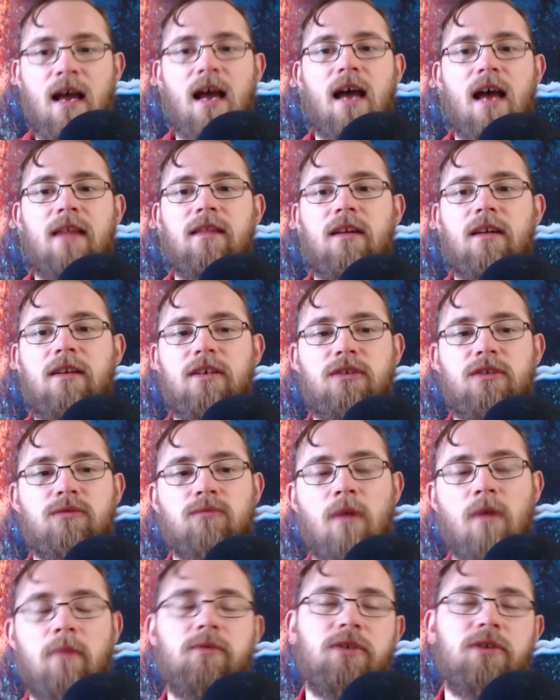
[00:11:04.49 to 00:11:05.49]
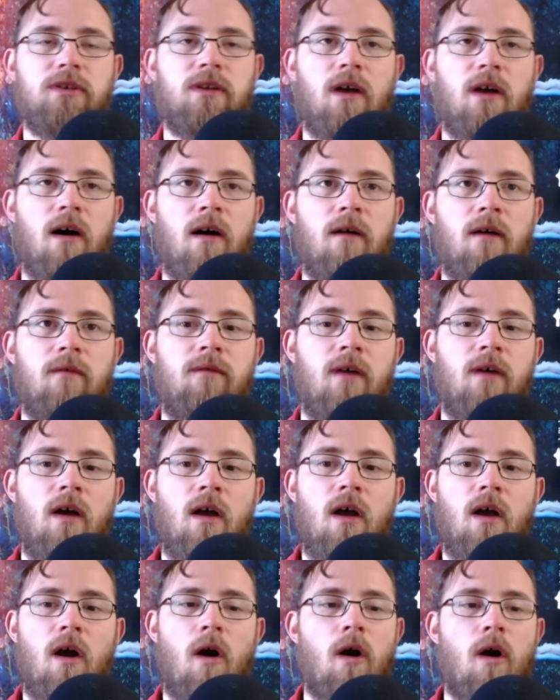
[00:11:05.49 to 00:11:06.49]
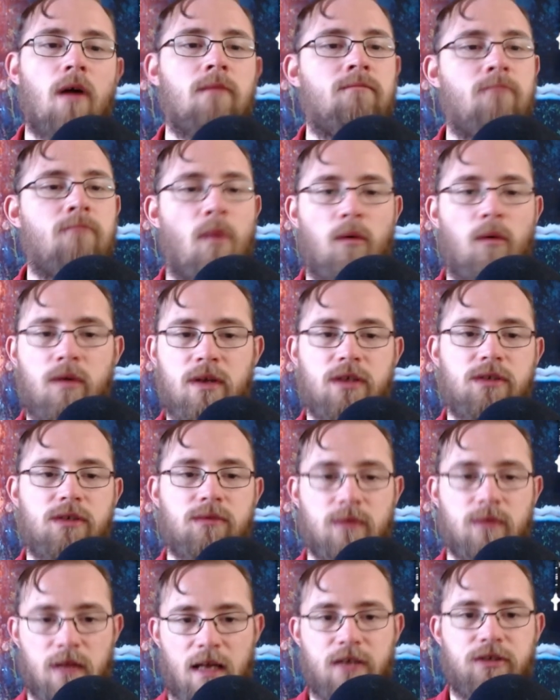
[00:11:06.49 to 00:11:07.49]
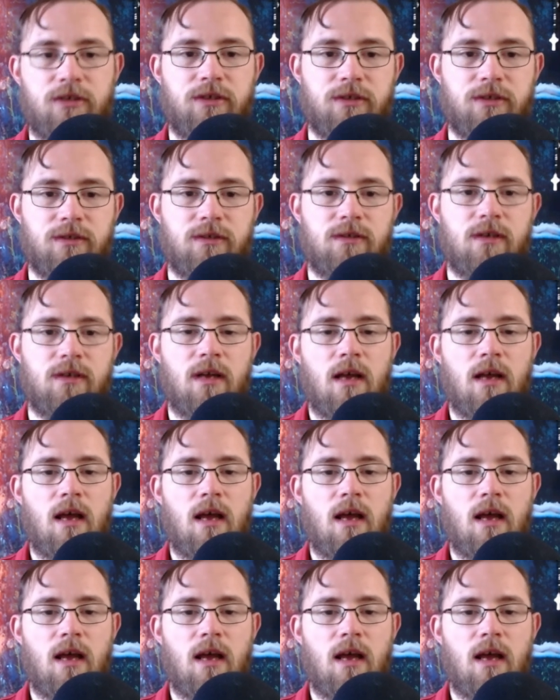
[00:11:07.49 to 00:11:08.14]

and the disruption of harmonious relations.